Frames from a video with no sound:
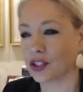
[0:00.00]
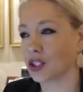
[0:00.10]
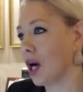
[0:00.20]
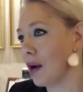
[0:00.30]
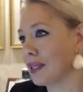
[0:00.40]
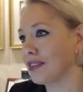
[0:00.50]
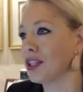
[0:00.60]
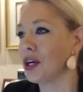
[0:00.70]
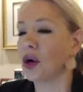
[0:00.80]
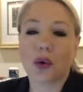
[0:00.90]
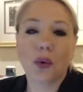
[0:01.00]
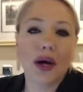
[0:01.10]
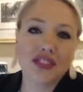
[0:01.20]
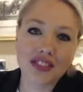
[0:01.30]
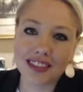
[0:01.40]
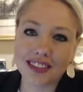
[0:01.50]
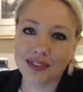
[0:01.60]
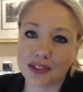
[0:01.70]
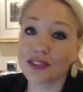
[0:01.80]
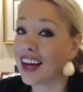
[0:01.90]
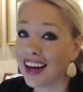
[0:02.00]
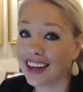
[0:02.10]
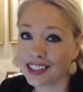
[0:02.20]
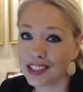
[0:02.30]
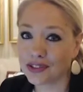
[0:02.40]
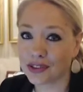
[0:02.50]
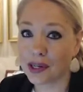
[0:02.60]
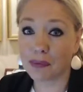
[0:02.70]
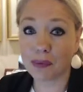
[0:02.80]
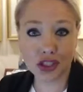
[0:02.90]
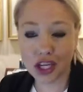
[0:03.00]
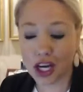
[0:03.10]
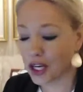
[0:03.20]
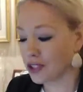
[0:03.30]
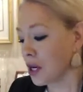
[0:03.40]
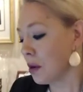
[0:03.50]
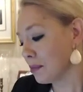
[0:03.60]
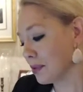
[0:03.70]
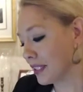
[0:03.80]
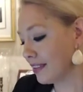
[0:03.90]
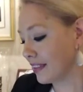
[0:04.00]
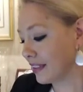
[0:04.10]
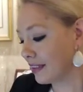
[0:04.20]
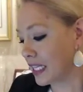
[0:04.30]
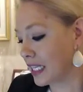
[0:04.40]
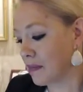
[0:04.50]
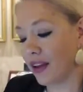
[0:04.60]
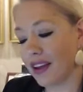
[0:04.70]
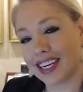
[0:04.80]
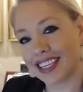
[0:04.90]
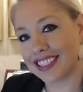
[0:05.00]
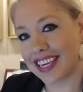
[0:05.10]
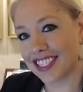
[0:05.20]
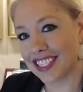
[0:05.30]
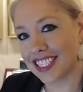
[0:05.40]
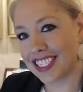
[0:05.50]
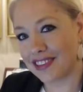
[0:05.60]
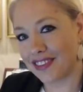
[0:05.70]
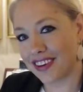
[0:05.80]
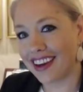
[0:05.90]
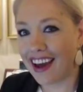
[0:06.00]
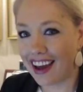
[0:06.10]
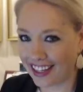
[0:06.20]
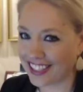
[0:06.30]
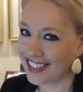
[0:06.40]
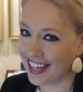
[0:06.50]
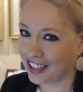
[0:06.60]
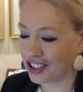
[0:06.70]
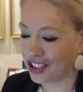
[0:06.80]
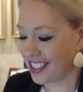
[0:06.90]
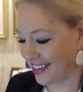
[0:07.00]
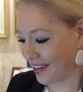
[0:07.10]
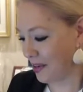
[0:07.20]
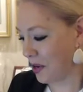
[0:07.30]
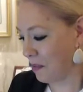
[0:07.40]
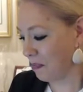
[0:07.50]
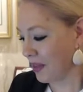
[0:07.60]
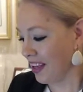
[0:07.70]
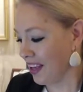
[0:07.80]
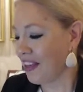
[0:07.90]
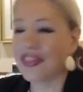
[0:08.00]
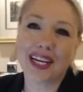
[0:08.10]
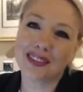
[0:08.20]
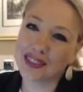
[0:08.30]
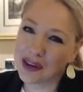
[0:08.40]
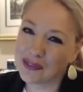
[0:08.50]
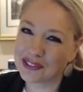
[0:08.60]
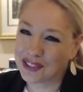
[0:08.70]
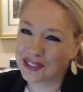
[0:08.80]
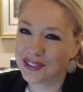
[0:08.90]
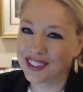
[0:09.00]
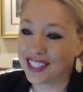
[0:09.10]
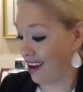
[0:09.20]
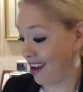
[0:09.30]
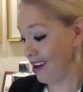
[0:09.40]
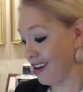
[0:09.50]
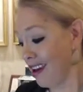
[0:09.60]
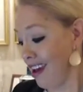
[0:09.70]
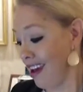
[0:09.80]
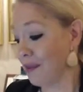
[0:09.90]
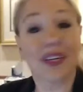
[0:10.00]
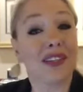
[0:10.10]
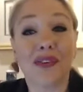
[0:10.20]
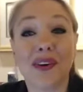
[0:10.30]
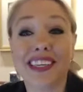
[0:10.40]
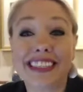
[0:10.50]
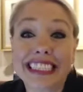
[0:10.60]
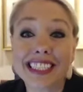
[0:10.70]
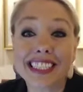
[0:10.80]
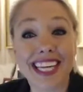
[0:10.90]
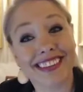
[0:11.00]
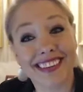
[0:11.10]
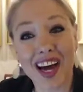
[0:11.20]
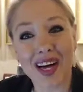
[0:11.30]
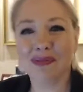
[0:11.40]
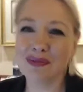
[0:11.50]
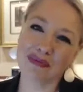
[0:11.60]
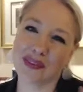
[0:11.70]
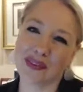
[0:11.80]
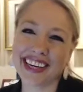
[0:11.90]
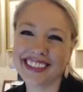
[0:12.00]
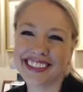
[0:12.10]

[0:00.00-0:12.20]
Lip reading: or comments or questions or even ideas for any more shows, please send us an email at ConstangyTV@constangy.com. And thank you so much for tuning in. We look forward to seeing you next time. Bye-bye.